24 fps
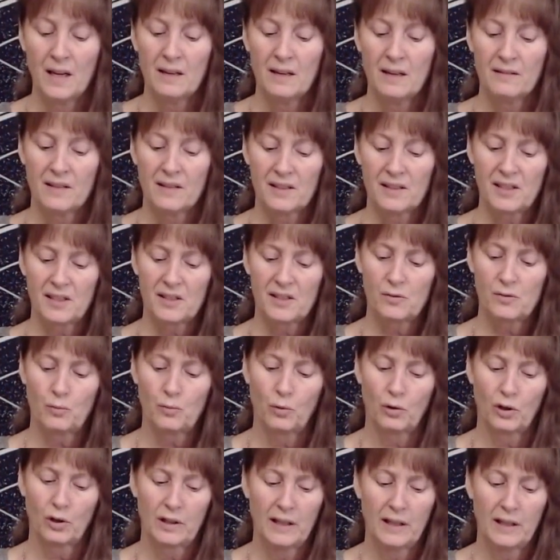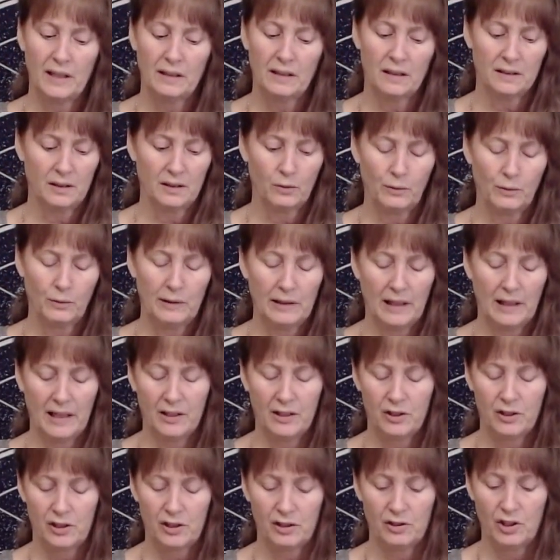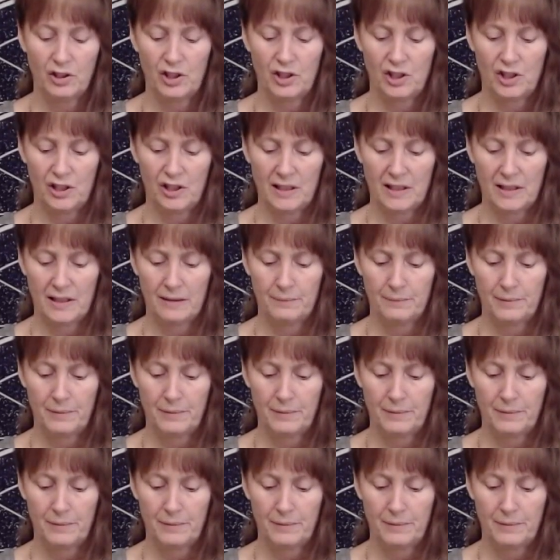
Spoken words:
This is working on the relationship